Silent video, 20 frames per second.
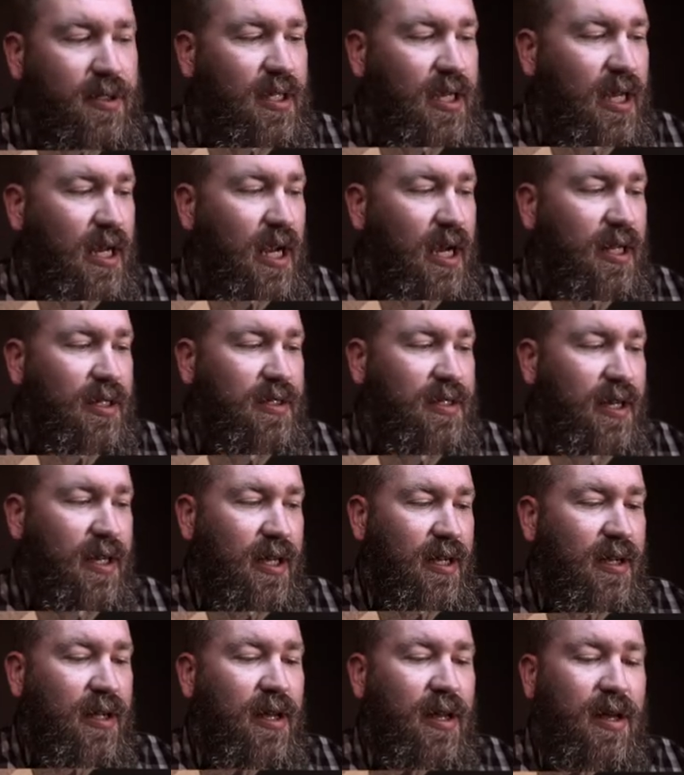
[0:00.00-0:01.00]
10 out of
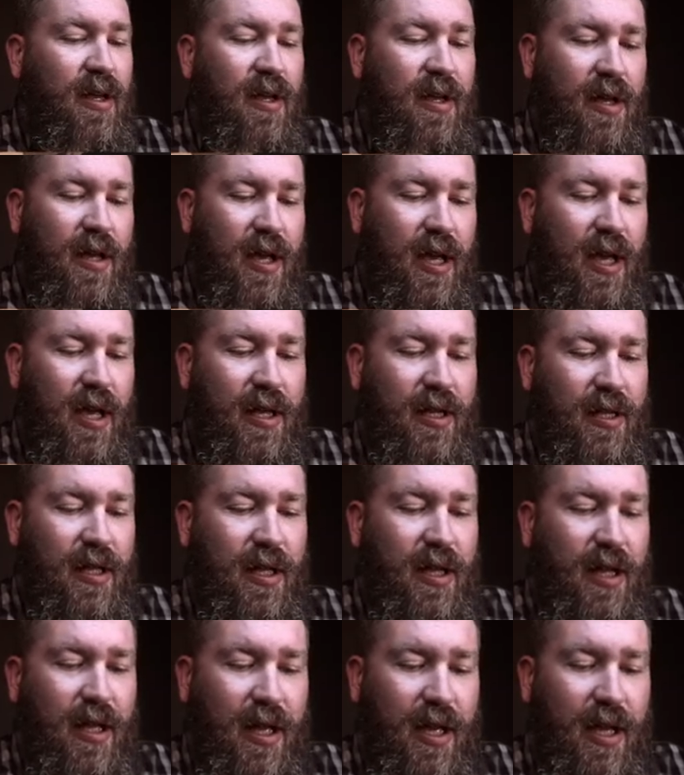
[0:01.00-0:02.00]
10.
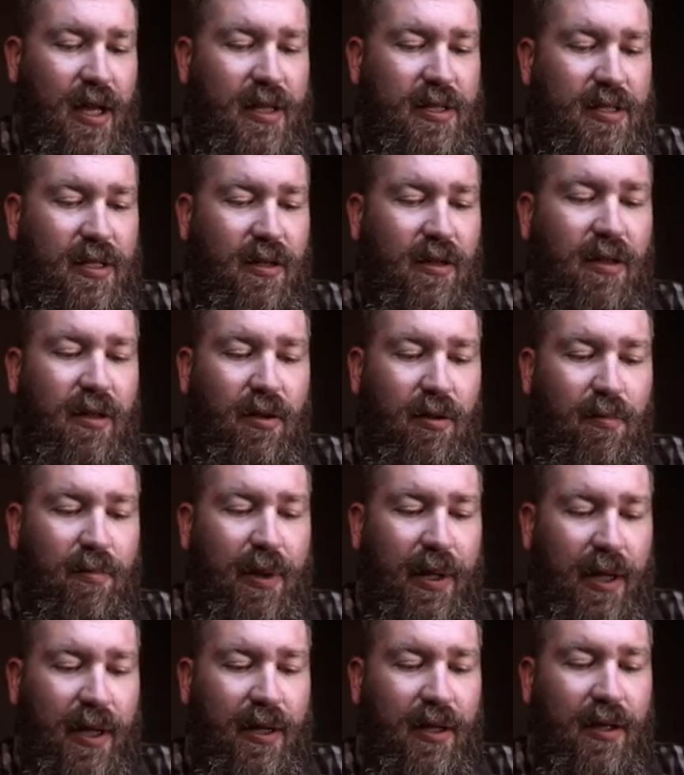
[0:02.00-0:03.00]
It's a little
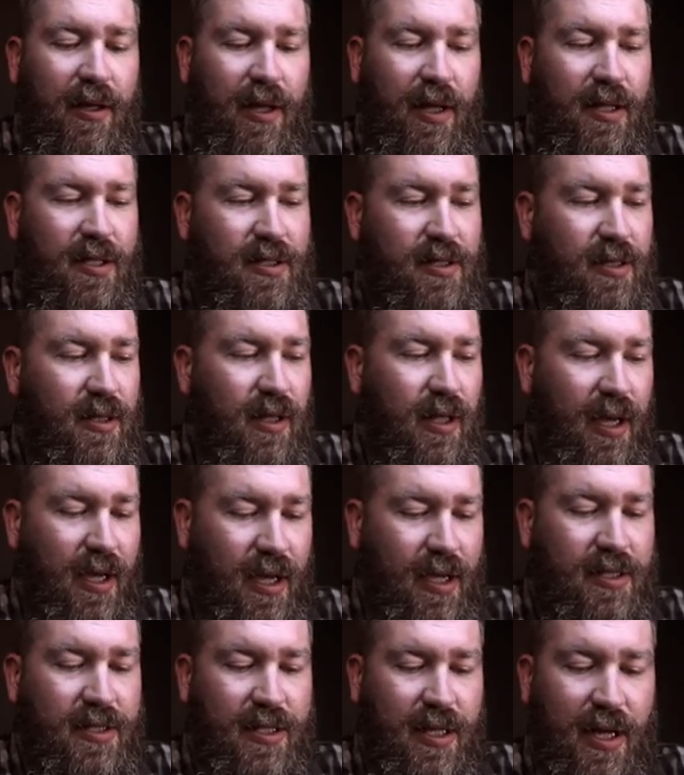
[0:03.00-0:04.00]
big. Like
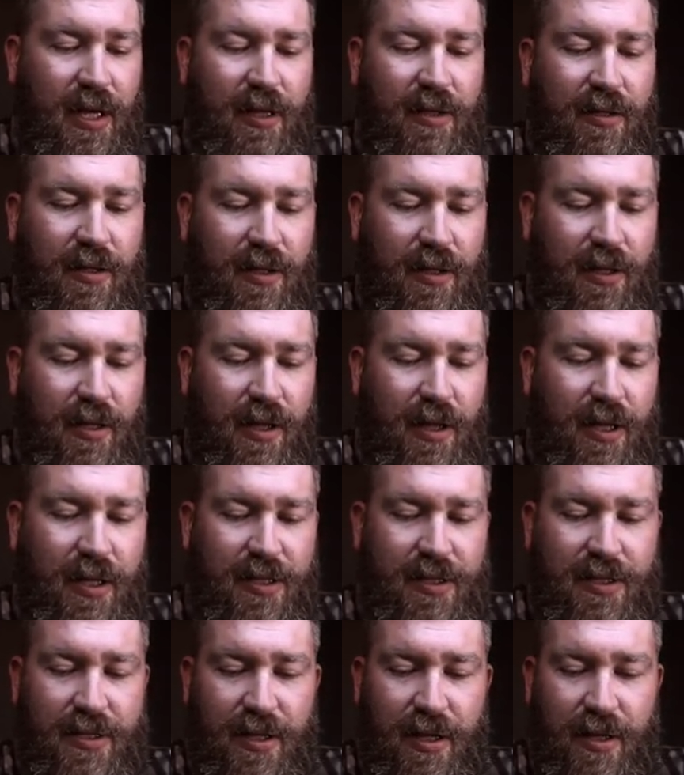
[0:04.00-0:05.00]
I said,
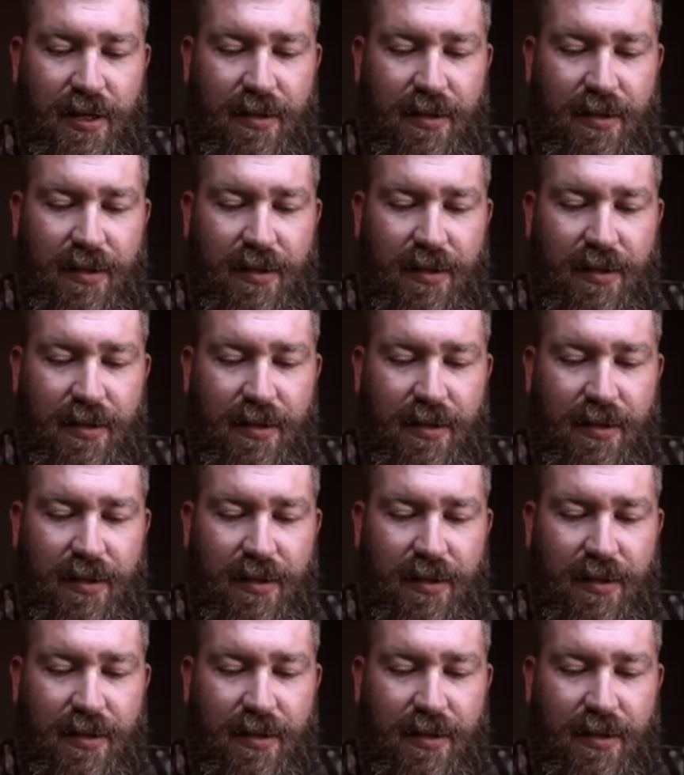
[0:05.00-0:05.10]
it's...